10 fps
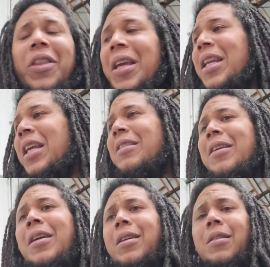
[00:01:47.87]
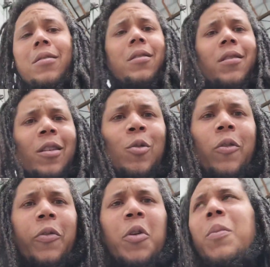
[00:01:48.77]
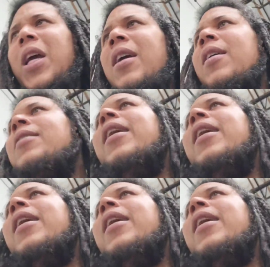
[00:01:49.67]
with any nigga. You feel me?